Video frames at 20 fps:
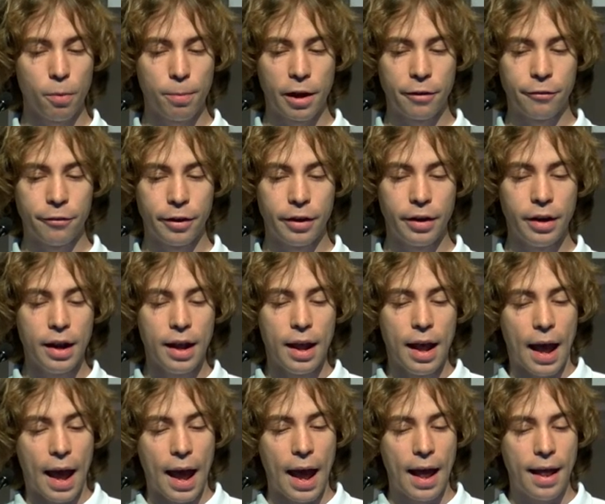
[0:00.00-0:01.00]
buffer,
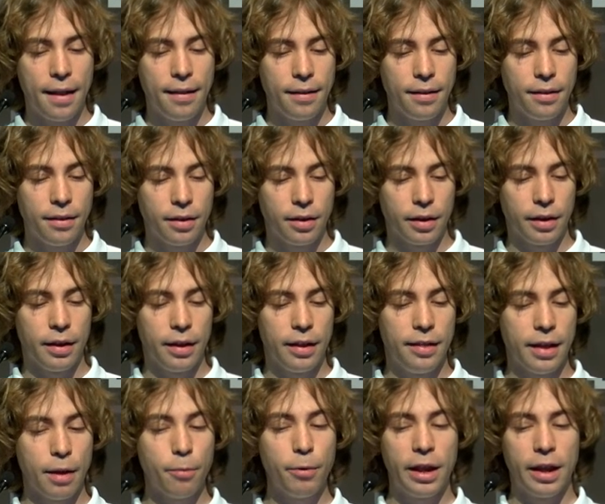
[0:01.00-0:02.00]
and
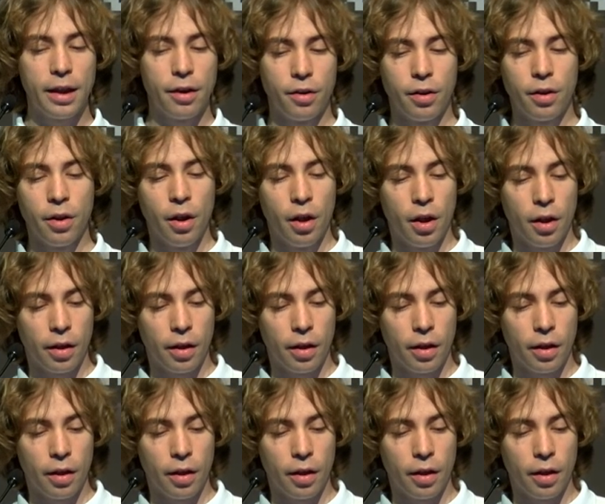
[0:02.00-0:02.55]
then we can